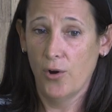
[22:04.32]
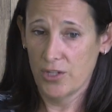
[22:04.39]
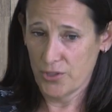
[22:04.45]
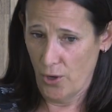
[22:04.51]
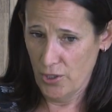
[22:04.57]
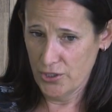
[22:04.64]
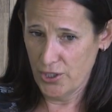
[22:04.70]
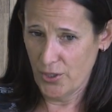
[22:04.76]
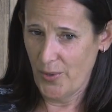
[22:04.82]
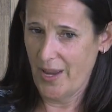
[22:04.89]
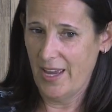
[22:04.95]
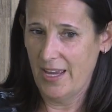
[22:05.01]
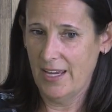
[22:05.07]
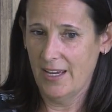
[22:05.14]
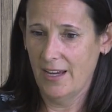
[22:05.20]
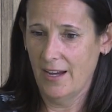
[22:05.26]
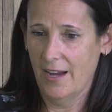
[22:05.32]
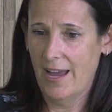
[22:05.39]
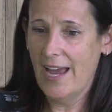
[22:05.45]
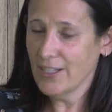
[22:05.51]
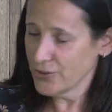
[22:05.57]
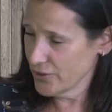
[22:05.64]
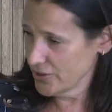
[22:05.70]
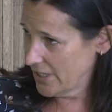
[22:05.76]
is also a
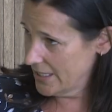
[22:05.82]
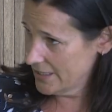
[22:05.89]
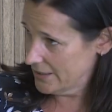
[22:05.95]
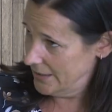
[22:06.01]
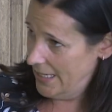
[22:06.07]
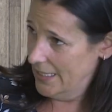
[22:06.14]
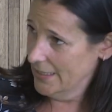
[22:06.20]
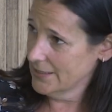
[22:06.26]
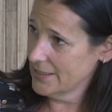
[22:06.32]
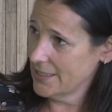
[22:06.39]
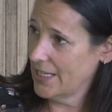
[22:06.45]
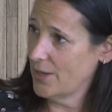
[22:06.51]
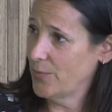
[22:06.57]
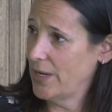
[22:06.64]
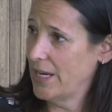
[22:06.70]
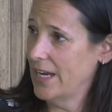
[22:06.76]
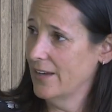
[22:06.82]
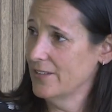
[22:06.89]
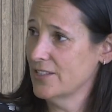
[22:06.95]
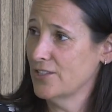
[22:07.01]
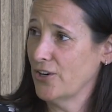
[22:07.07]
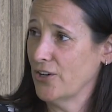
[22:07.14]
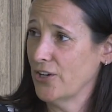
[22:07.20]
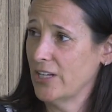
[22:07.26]
exercise class that we had
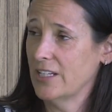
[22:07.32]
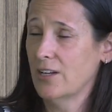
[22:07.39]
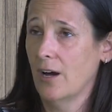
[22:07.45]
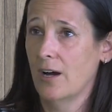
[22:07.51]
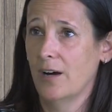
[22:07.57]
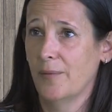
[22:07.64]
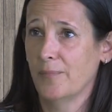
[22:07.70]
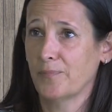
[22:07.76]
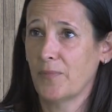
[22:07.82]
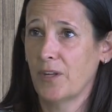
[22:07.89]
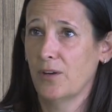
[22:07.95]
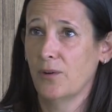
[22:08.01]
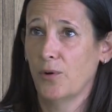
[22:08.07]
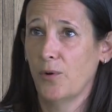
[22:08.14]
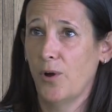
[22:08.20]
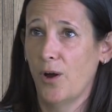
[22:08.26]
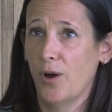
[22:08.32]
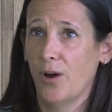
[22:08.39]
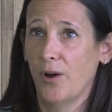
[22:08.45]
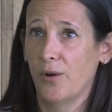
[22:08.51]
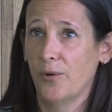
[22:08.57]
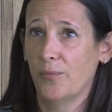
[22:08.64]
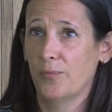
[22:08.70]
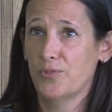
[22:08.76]
started.
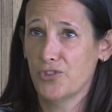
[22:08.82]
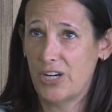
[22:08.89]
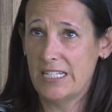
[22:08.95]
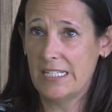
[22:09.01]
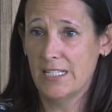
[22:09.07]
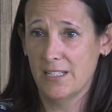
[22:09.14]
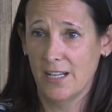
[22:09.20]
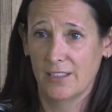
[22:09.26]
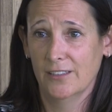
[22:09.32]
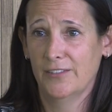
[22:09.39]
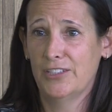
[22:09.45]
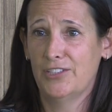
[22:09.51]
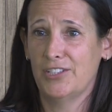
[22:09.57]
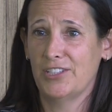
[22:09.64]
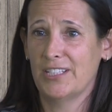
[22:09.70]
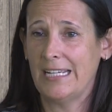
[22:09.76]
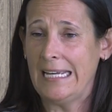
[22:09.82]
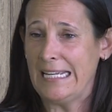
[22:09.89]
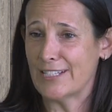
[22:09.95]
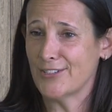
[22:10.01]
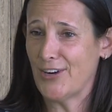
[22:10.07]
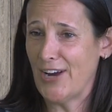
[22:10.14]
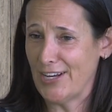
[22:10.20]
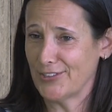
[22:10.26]
Tracy Sullivan, she's a
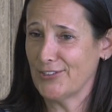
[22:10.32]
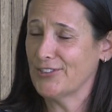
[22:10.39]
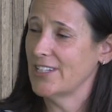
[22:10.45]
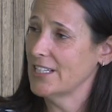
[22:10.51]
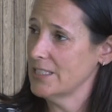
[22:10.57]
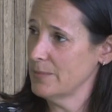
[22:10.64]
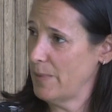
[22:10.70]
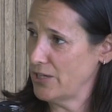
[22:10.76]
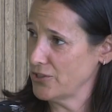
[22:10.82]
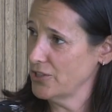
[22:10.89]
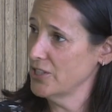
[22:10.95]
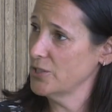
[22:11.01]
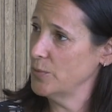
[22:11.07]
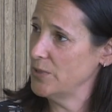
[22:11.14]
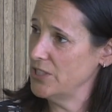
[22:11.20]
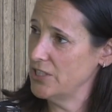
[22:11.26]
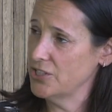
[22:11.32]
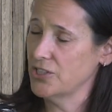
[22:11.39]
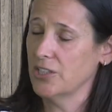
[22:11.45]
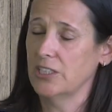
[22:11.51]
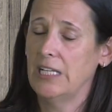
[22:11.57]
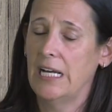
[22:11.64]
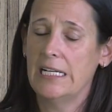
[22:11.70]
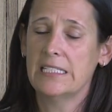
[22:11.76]
cancer exercise specialist. We teach the
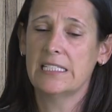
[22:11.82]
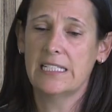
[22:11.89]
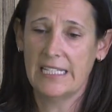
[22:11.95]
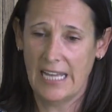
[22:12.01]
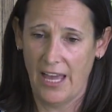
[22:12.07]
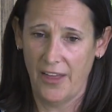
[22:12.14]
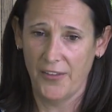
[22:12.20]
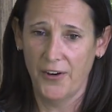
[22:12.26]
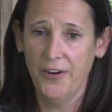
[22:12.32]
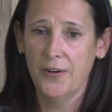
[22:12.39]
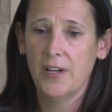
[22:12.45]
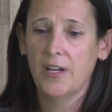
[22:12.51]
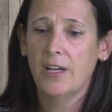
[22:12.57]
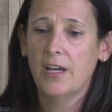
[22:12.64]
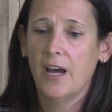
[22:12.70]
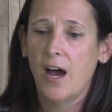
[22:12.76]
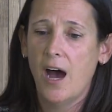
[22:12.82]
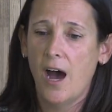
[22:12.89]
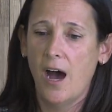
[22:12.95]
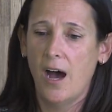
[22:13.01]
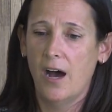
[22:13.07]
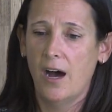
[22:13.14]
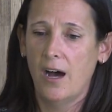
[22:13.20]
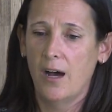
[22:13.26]
class together.
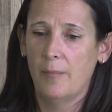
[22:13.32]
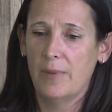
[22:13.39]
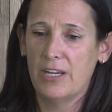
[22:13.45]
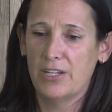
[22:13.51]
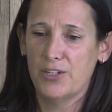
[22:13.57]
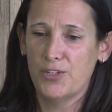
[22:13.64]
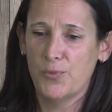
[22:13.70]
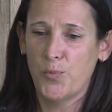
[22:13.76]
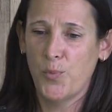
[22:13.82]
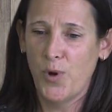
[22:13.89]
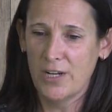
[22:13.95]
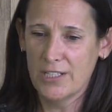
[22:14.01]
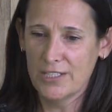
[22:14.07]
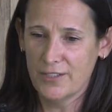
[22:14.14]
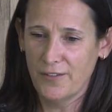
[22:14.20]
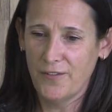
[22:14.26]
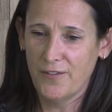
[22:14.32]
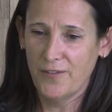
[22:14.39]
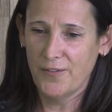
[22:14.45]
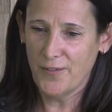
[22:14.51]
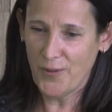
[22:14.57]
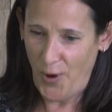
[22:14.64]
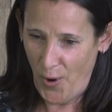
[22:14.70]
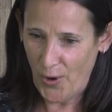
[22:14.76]
It was
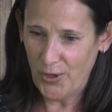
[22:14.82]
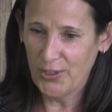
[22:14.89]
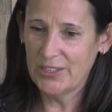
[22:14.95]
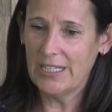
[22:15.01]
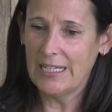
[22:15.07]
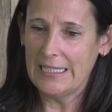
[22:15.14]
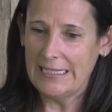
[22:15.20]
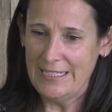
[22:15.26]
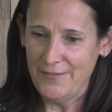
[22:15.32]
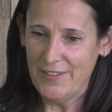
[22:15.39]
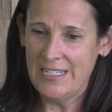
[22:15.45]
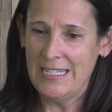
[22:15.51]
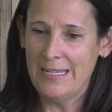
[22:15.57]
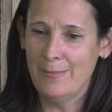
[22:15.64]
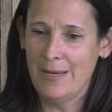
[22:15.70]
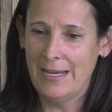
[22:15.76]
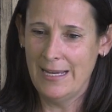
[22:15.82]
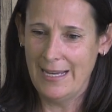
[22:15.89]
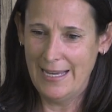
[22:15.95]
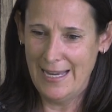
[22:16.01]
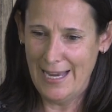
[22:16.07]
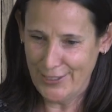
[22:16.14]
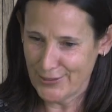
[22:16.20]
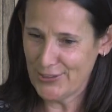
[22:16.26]
called Lymphedema
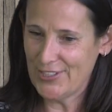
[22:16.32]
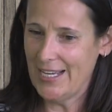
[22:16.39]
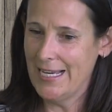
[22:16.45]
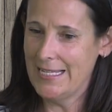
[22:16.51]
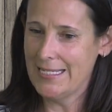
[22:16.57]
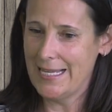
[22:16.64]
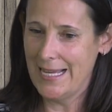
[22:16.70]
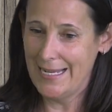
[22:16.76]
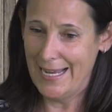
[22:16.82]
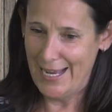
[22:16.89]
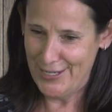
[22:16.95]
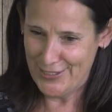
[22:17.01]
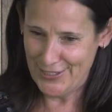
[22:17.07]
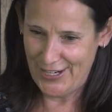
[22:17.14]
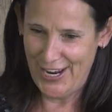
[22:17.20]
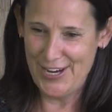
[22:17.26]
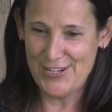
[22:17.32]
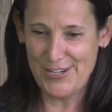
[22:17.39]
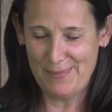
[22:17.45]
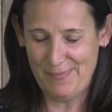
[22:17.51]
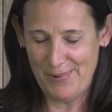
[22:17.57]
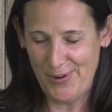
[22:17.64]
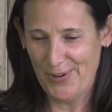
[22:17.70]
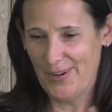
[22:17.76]
Exercise and
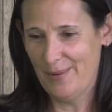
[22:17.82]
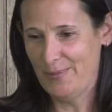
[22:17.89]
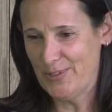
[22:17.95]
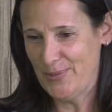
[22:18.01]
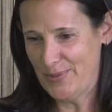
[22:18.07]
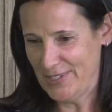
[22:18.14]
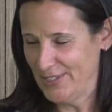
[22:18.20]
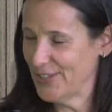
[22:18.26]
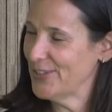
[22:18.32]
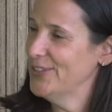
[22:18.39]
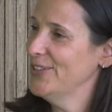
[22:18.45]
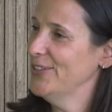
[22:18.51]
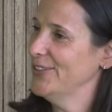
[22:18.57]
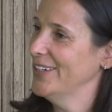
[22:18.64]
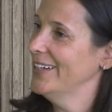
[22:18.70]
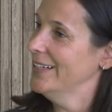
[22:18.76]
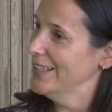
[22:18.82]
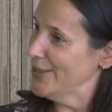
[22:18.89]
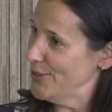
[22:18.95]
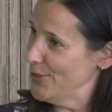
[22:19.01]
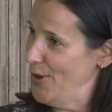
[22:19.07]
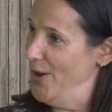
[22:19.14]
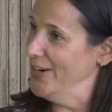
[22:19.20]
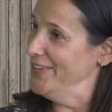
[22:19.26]
Education Program, which was a little
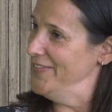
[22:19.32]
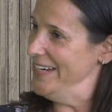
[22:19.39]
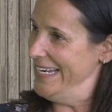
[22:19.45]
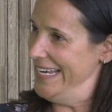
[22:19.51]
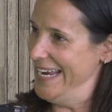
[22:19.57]
long of a name.